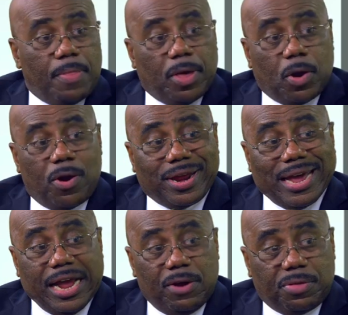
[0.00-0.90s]
They're going to
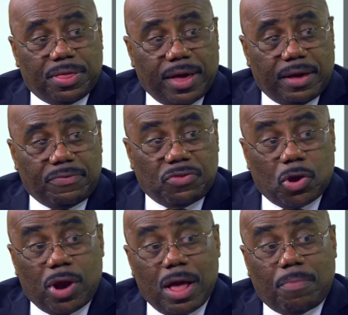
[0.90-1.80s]
hear things. They're
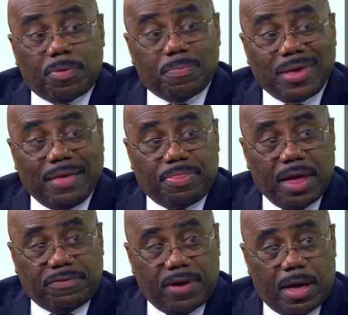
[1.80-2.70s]
going to help them get
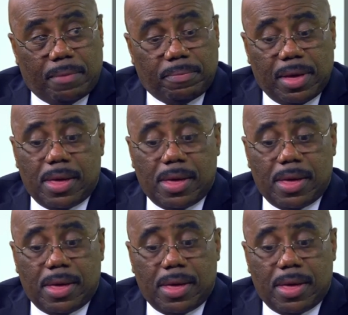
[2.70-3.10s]
that job.